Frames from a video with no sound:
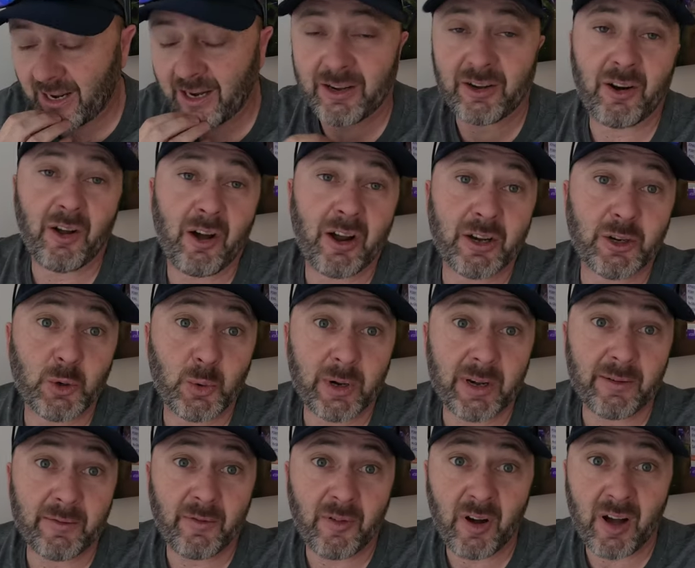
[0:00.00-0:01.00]
at
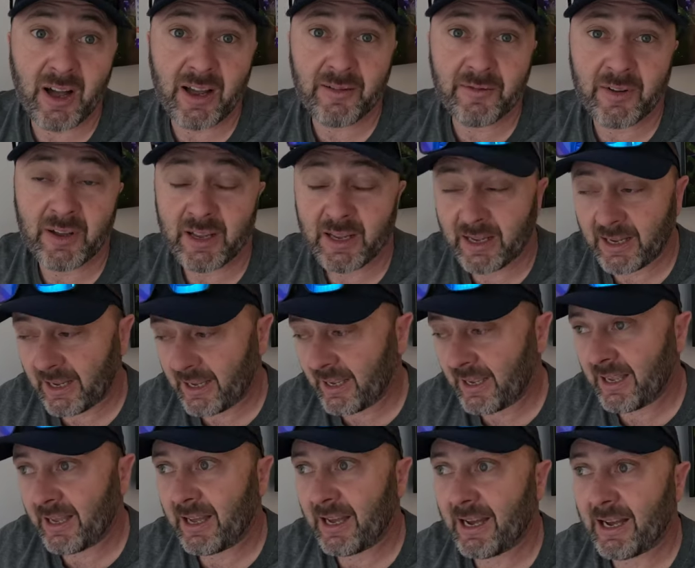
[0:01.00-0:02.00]
9.25.
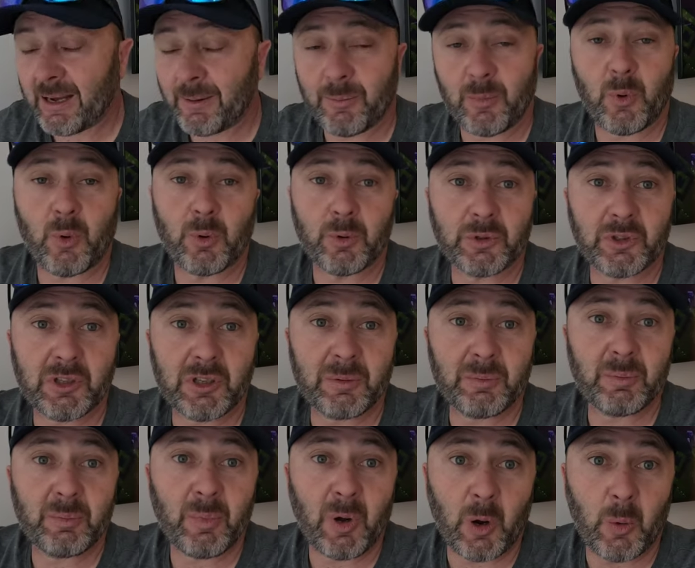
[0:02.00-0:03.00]
Um,
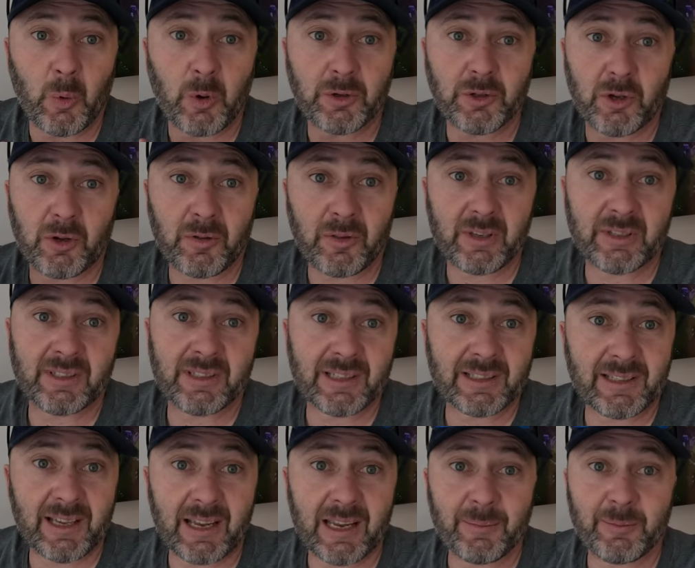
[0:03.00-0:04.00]
awesome. I was on the
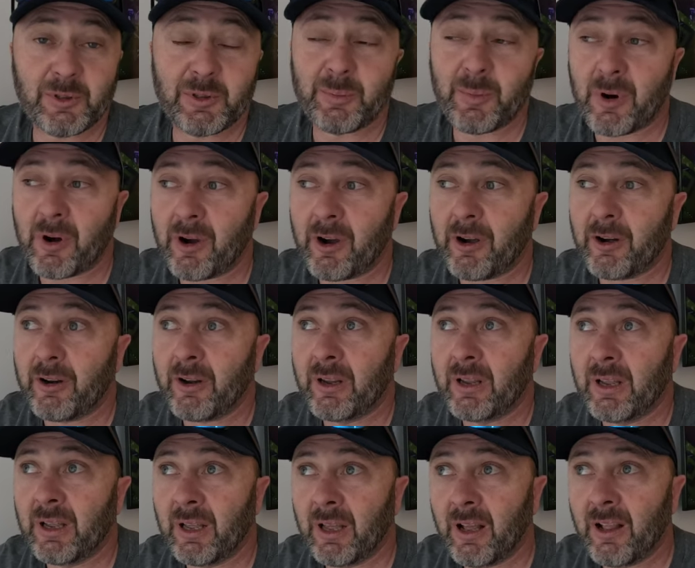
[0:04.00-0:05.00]
6 a.m. tomorrow.
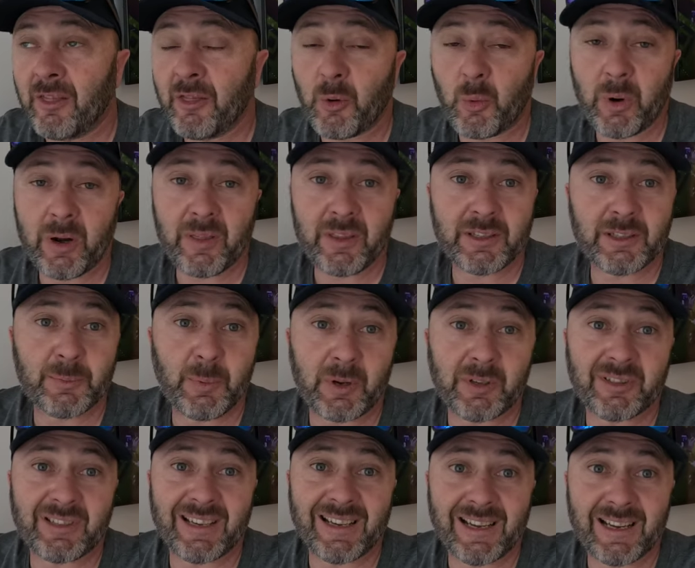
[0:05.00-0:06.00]
The weather's
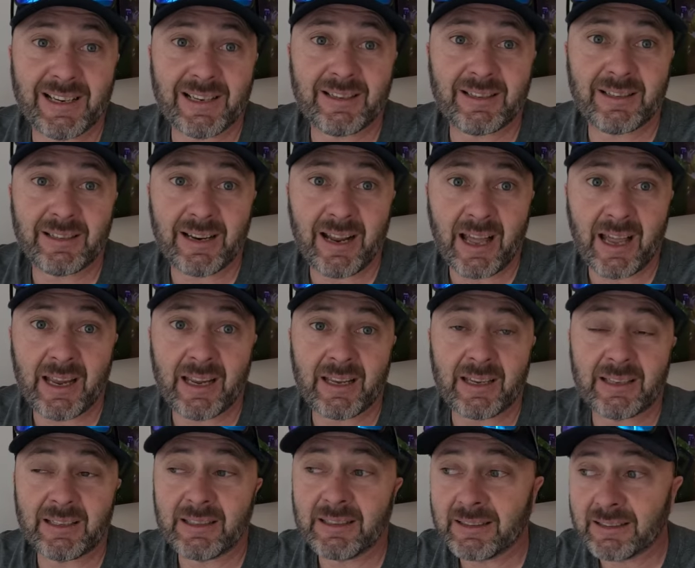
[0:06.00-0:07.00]
supposed to hit today,
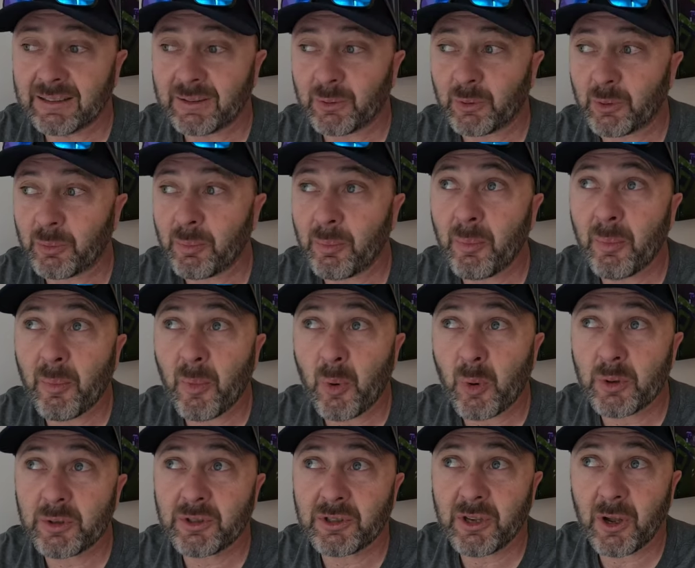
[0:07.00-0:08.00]
or
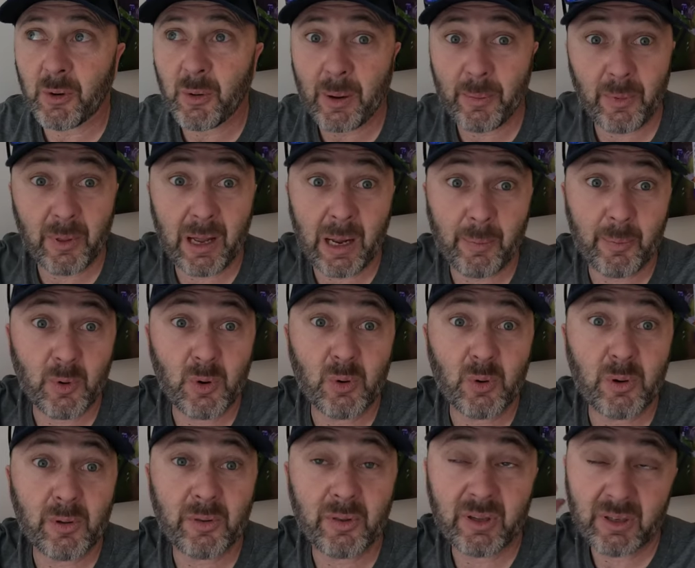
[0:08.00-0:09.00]
more so up, up
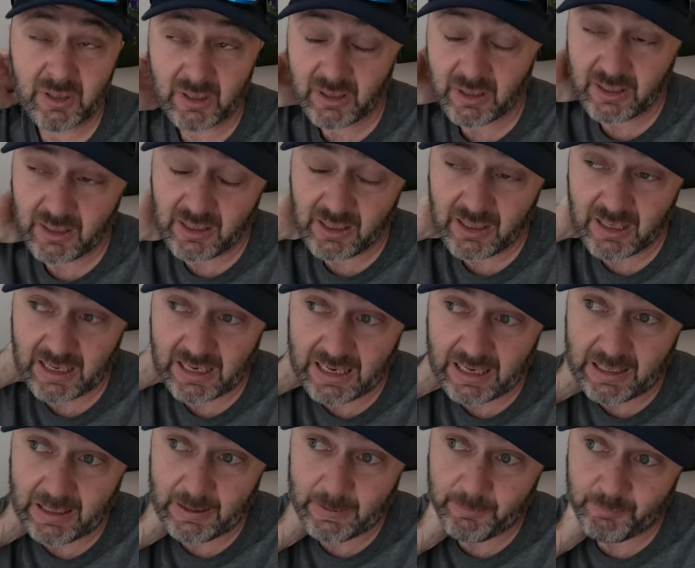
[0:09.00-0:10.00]
north.
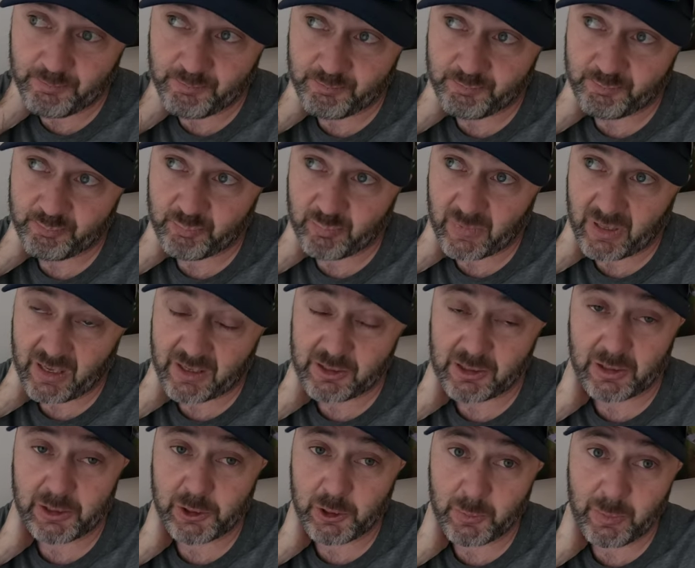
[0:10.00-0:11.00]
Um,
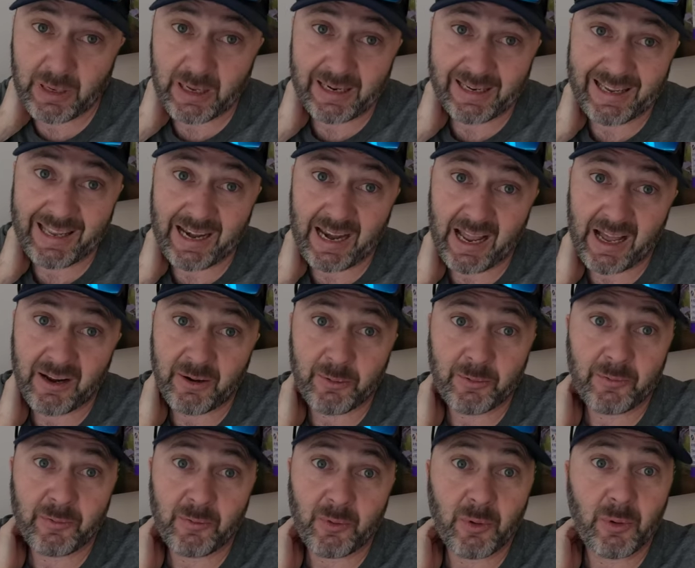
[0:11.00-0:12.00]
so I should be able to get out
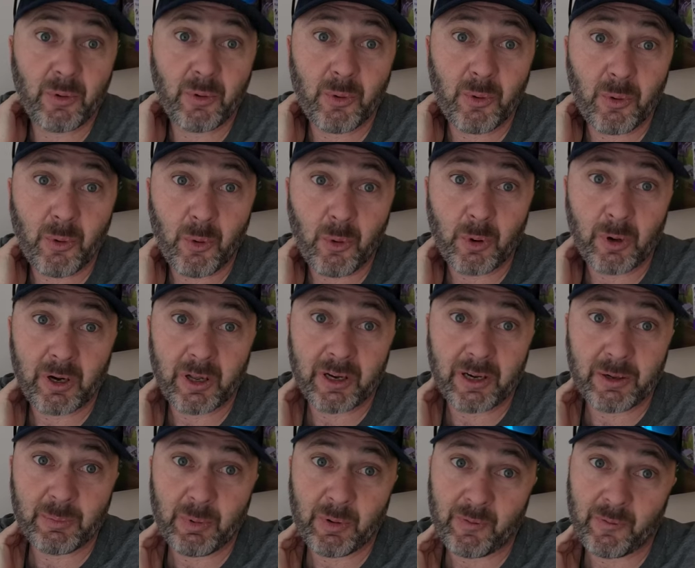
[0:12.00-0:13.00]
of
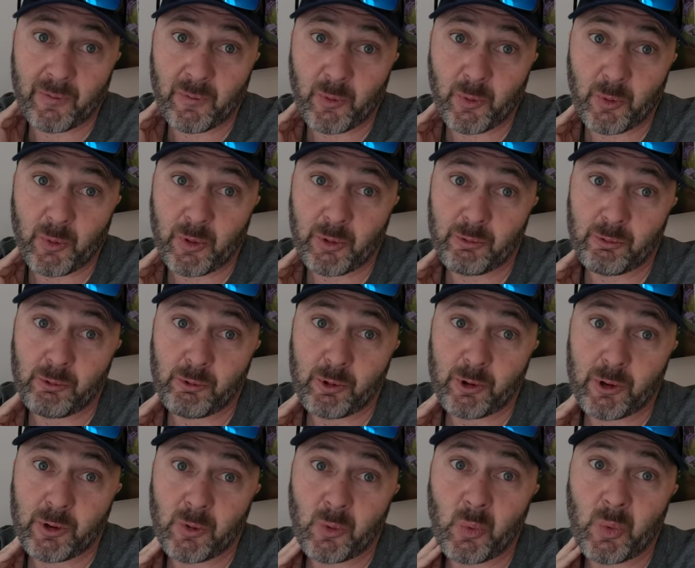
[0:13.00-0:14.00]
Auckland before the
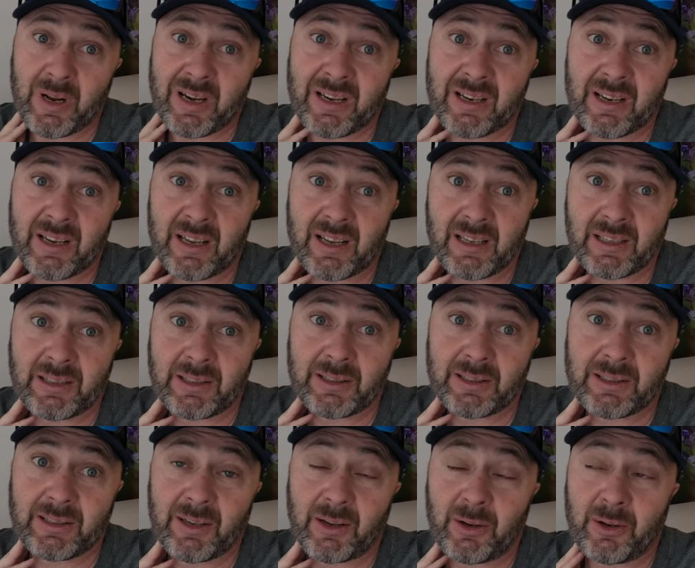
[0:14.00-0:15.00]
real wind hit.
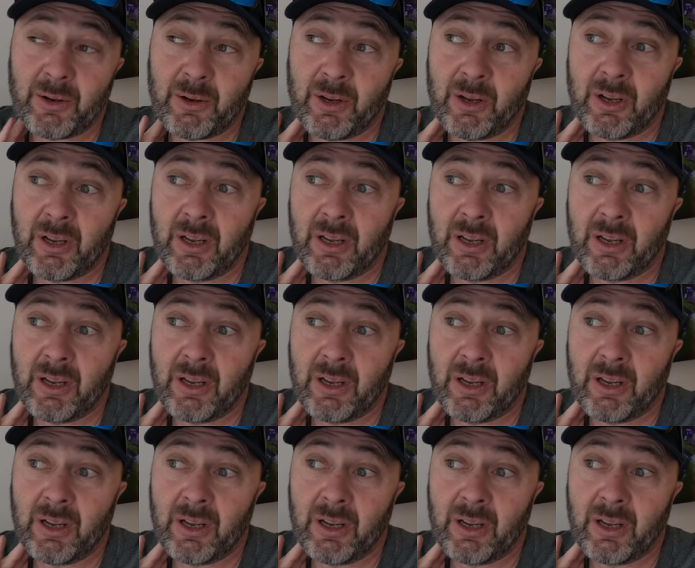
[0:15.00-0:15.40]
So